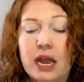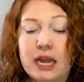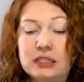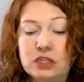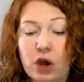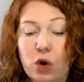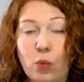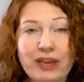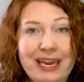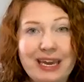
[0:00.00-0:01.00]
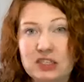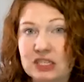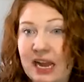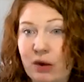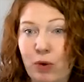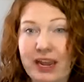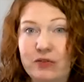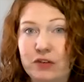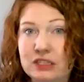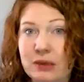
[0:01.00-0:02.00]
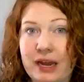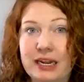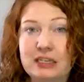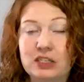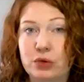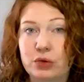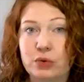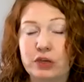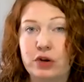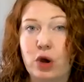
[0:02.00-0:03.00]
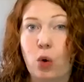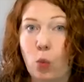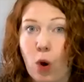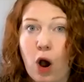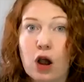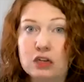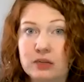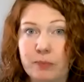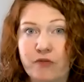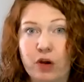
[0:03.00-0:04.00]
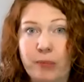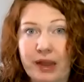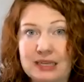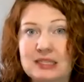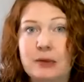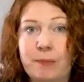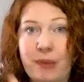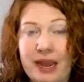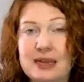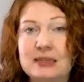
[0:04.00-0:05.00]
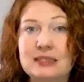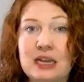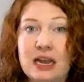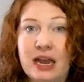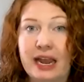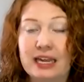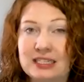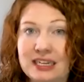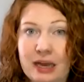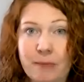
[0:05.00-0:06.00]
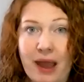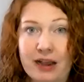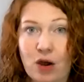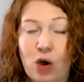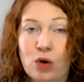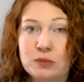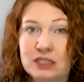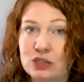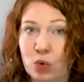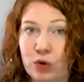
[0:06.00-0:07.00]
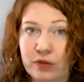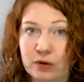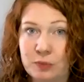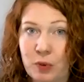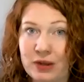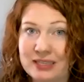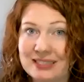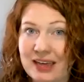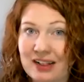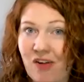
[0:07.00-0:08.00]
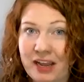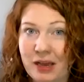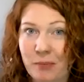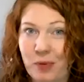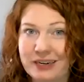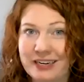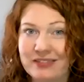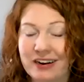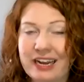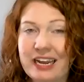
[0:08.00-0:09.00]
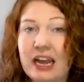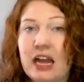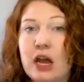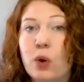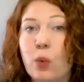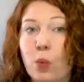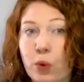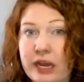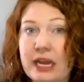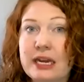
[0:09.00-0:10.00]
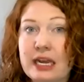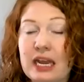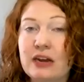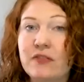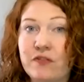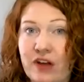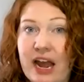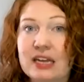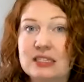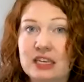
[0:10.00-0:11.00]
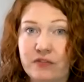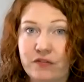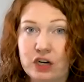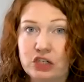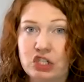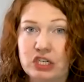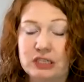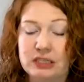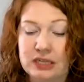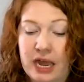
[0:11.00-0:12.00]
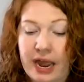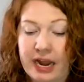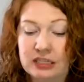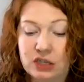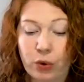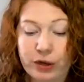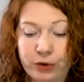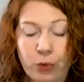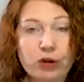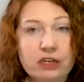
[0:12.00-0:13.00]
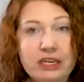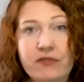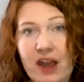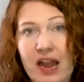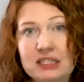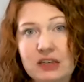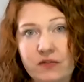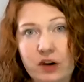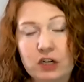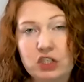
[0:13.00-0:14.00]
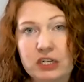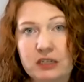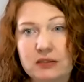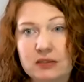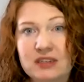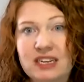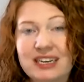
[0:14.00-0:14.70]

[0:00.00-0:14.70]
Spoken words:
And so we can't just wait for somebody to, walk from base to base and to get back home to score those points, that client point, right? We need fast conversions. And so in order to get fast conversions